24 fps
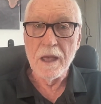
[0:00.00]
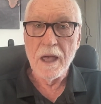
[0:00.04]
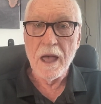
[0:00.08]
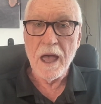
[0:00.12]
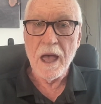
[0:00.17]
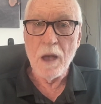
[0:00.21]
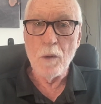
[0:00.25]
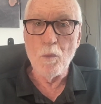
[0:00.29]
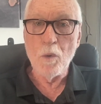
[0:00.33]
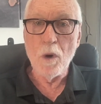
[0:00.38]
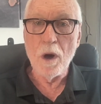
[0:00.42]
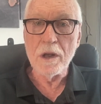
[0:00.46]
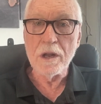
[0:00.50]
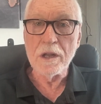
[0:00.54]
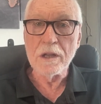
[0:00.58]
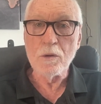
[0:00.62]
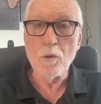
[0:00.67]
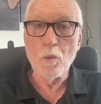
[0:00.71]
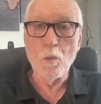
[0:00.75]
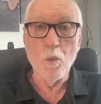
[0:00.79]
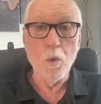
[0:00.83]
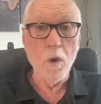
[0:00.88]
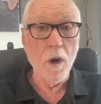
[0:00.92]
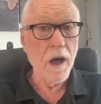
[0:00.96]
And
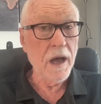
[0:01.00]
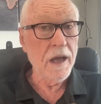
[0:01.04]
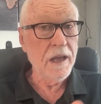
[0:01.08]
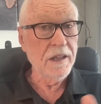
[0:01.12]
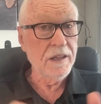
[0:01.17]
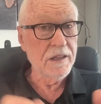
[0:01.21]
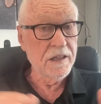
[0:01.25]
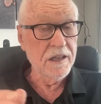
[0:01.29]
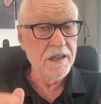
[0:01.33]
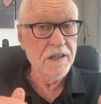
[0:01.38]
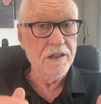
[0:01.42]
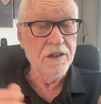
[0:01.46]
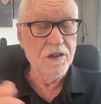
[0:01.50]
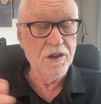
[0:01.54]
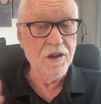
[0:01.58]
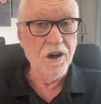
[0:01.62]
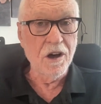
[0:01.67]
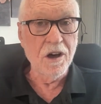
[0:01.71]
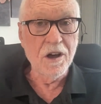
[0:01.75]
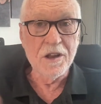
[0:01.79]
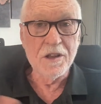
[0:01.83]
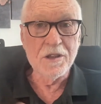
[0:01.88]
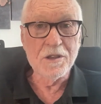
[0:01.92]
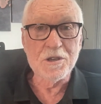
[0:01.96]
why did
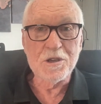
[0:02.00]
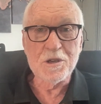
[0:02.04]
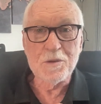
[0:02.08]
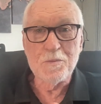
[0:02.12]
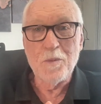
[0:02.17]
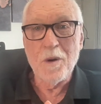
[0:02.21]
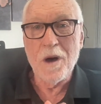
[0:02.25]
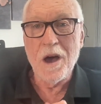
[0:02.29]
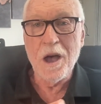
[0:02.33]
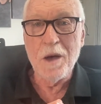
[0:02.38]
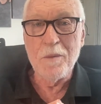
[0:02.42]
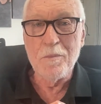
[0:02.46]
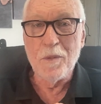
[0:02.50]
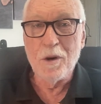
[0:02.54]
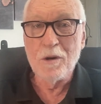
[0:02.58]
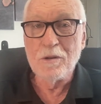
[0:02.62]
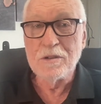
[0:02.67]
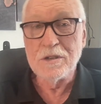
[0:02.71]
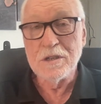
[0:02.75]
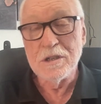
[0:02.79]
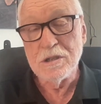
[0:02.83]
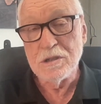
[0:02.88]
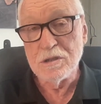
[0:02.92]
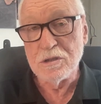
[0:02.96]
God inspire
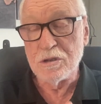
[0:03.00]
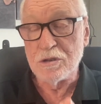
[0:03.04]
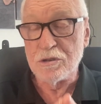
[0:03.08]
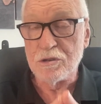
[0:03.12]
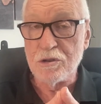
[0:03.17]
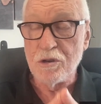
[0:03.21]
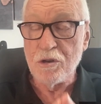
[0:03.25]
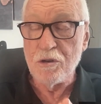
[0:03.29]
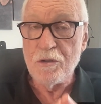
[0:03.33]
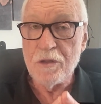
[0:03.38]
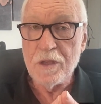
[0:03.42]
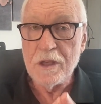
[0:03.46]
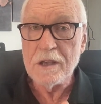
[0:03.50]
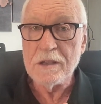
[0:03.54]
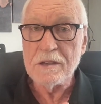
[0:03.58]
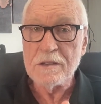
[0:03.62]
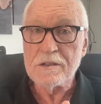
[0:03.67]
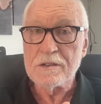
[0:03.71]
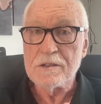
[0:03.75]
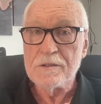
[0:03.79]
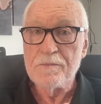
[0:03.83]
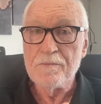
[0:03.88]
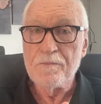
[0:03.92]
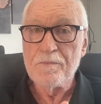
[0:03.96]
Moses to do
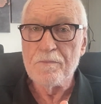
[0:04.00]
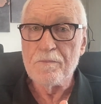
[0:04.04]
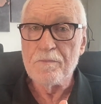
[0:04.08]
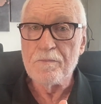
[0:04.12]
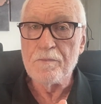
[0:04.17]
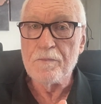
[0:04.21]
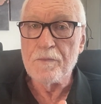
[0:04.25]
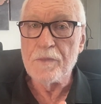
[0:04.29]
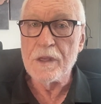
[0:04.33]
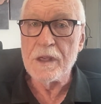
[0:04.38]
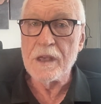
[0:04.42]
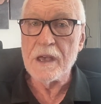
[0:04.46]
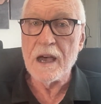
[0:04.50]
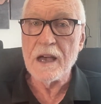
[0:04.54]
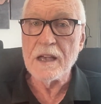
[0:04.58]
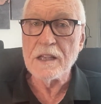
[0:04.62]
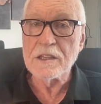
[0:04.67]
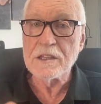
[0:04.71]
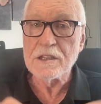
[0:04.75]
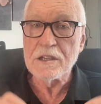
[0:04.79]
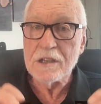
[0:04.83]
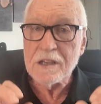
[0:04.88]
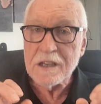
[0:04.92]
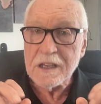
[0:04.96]
this? The
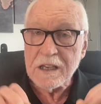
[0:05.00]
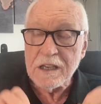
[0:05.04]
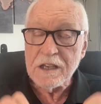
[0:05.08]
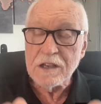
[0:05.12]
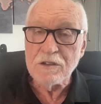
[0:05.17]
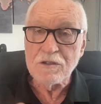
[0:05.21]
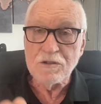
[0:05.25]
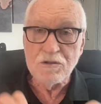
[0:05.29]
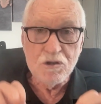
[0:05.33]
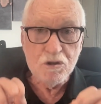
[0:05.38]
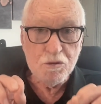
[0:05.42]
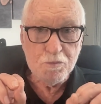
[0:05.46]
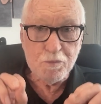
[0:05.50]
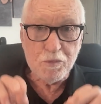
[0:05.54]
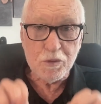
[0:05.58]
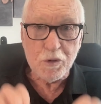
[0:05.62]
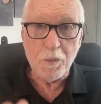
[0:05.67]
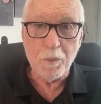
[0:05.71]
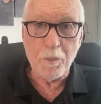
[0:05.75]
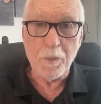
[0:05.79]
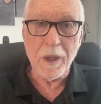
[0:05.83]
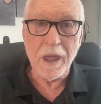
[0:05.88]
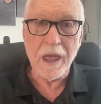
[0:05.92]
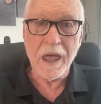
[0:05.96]
answer is to
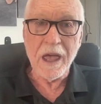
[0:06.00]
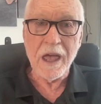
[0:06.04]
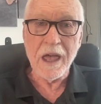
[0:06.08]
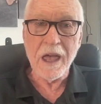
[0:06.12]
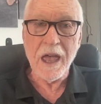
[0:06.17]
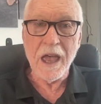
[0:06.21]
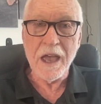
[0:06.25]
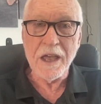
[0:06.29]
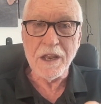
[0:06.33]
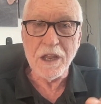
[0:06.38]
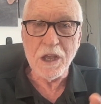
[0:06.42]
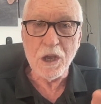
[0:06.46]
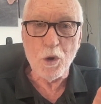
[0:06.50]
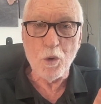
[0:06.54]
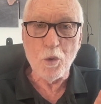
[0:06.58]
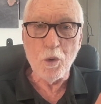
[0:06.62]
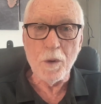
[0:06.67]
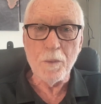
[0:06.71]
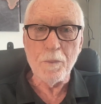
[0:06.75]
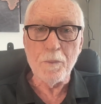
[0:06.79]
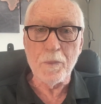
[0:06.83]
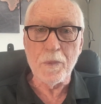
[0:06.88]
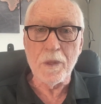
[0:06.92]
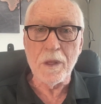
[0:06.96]
prepare and
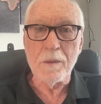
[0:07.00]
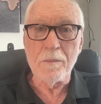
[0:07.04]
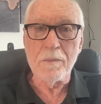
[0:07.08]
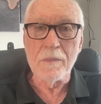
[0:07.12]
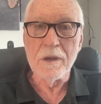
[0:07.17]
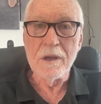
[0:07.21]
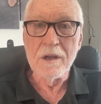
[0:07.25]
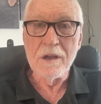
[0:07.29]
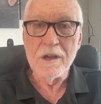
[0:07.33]
equip them